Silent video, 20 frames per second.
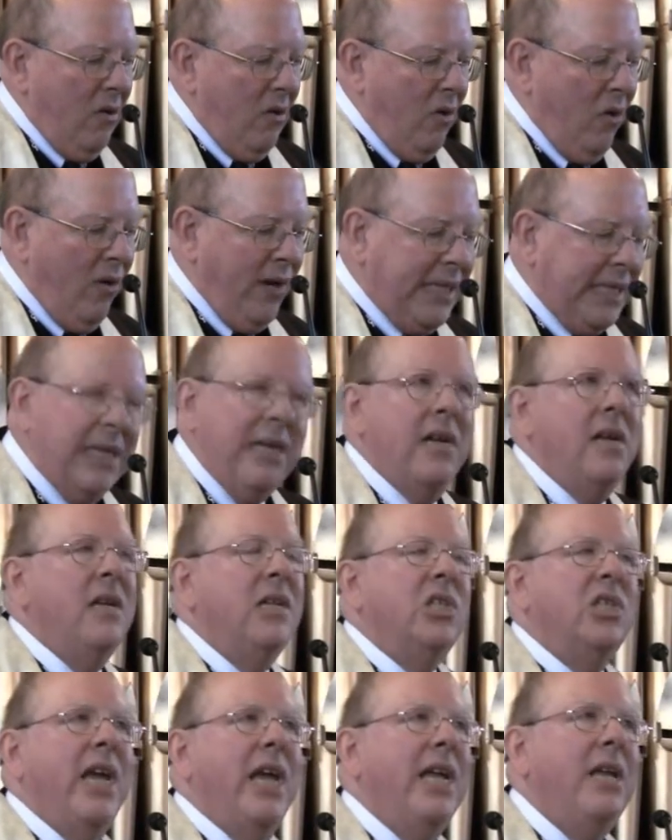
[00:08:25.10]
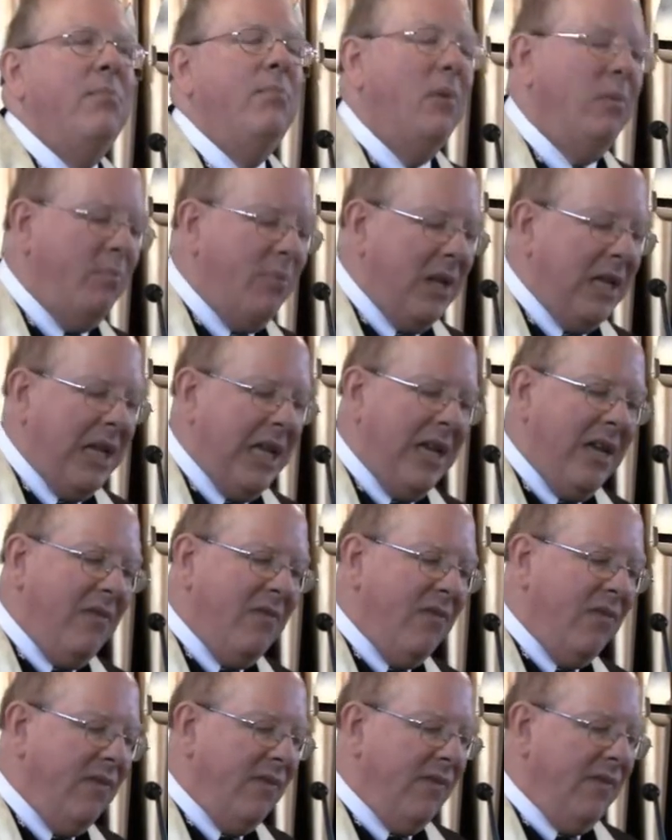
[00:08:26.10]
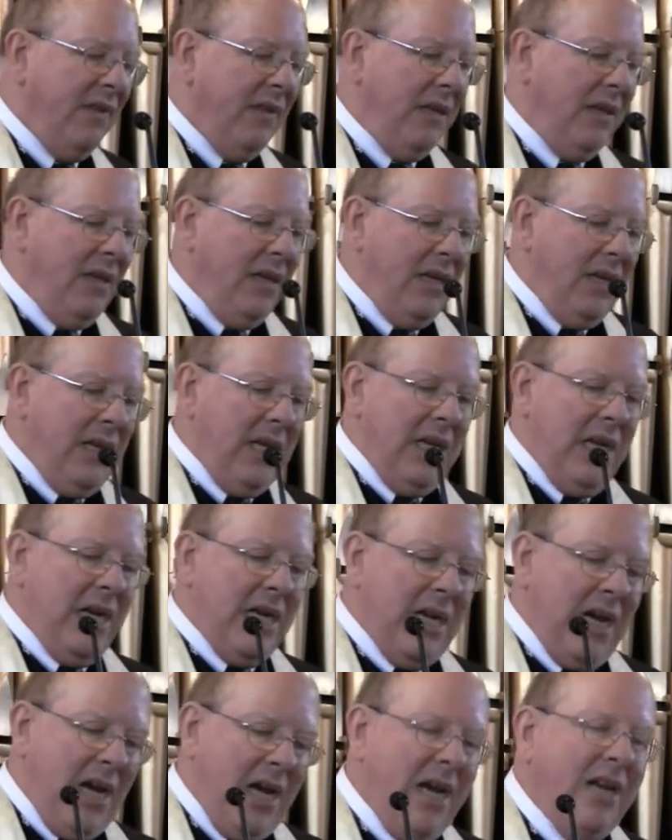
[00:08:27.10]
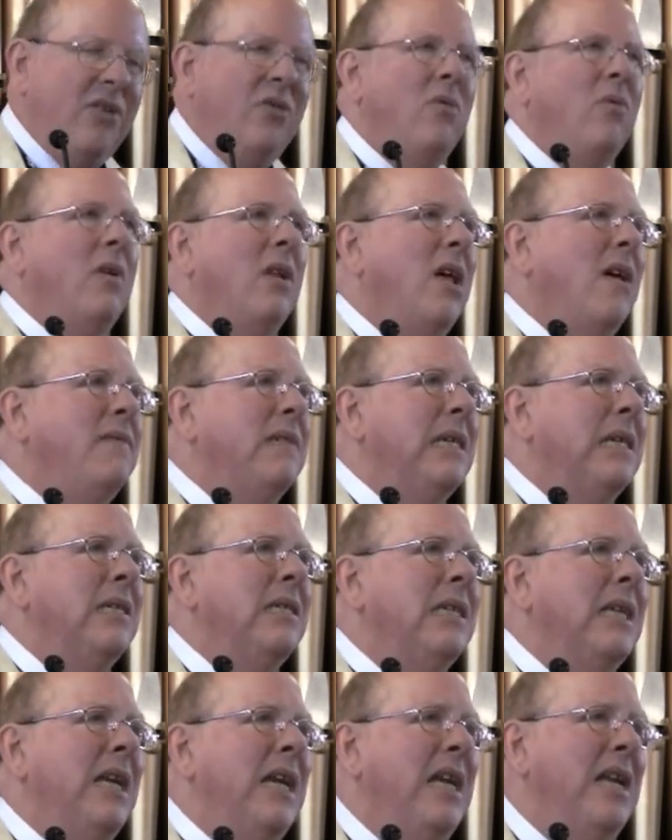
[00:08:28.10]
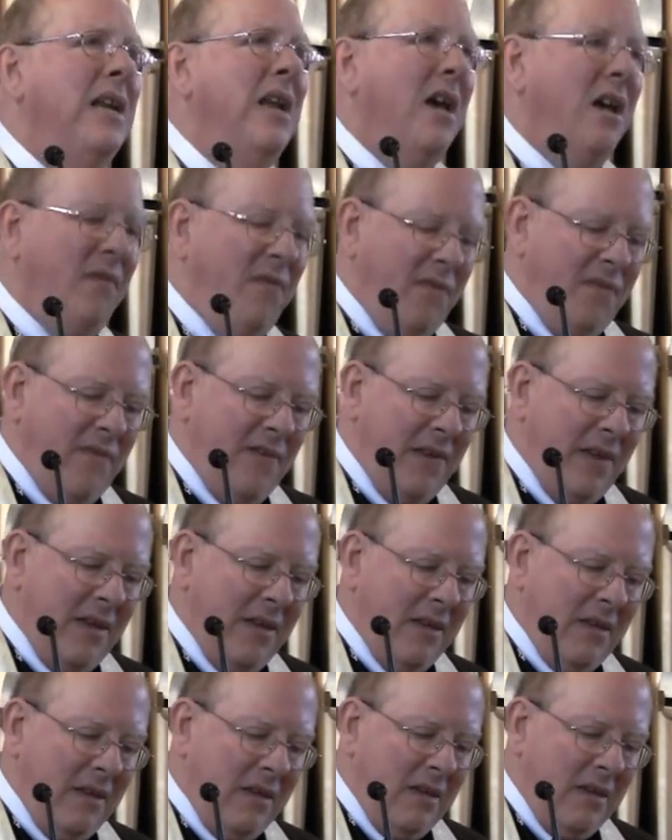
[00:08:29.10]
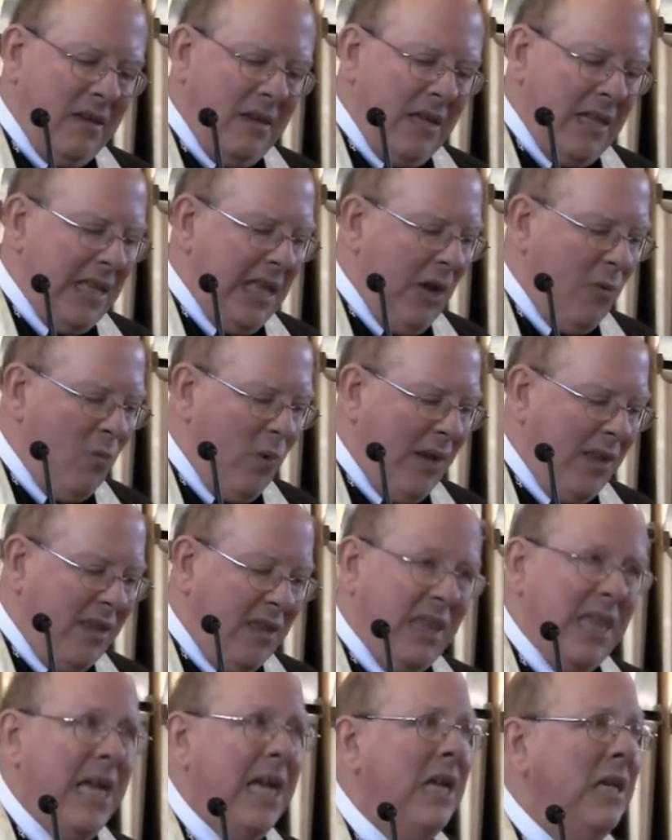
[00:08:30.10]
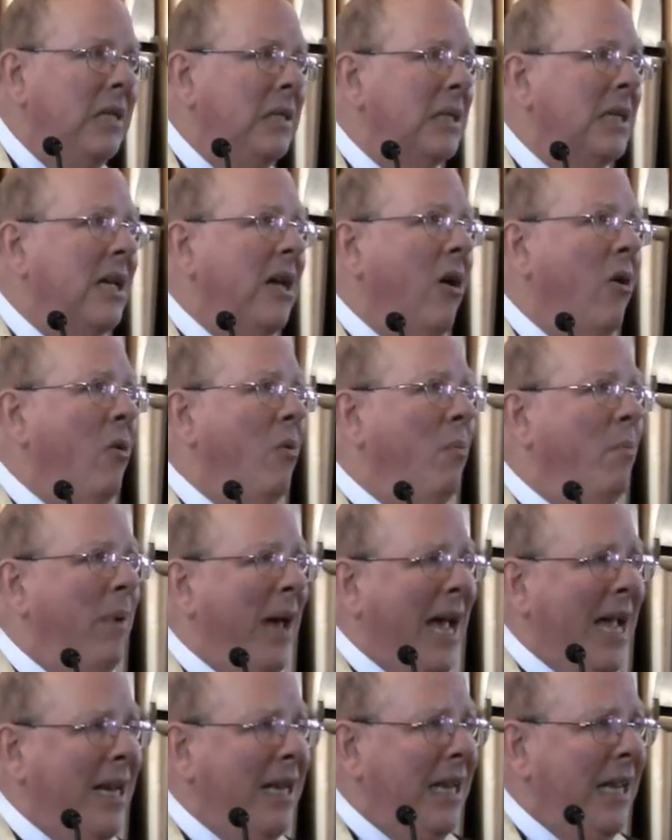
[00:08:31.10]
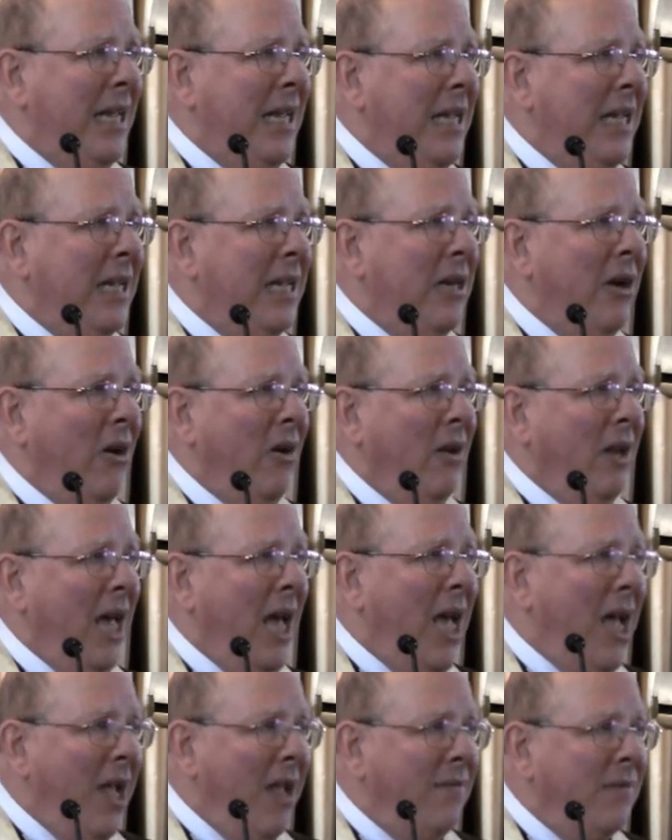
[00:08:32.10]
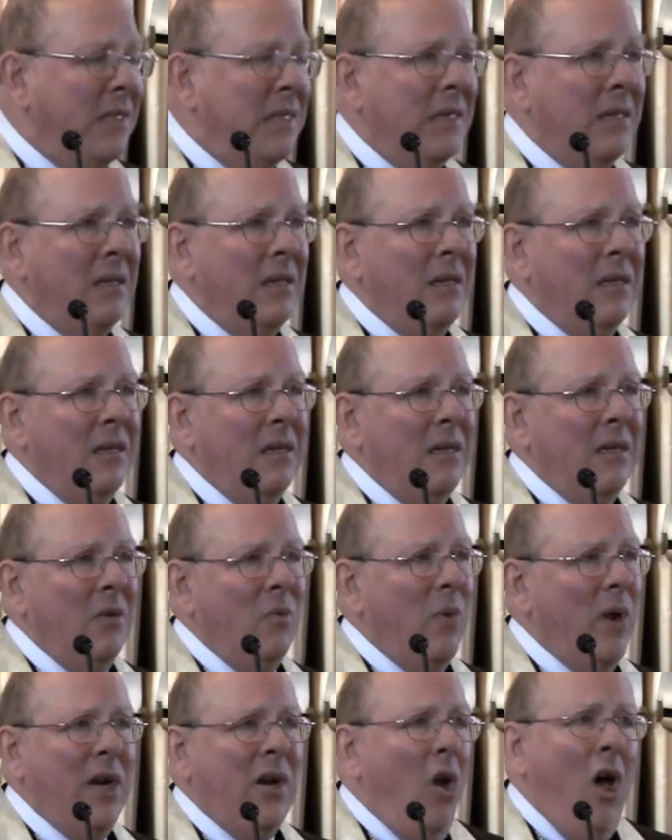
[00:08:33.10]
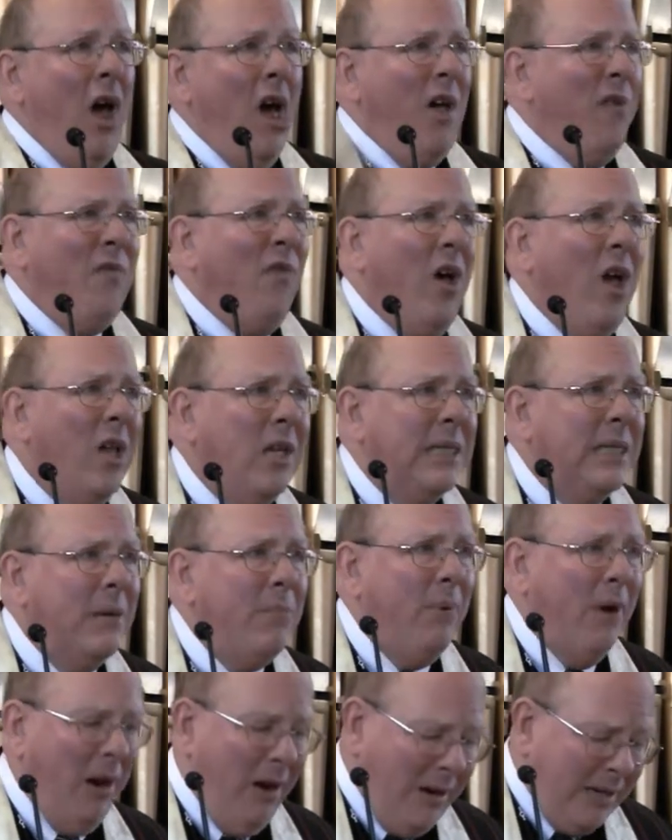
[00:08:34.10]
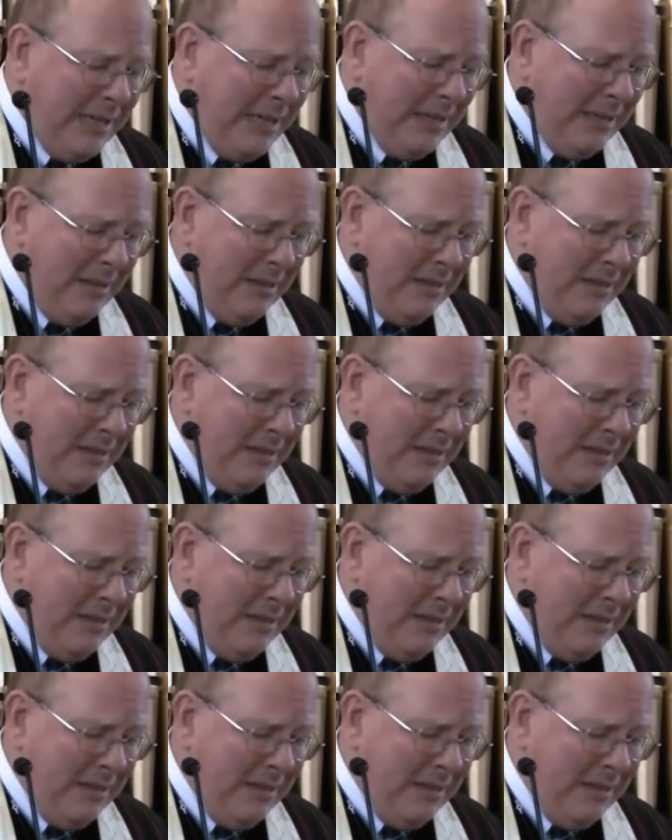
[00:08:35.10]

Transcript: Or is it an unshakable belief in a God who loves us enough that when things go badly in our lives, when it all falls apart,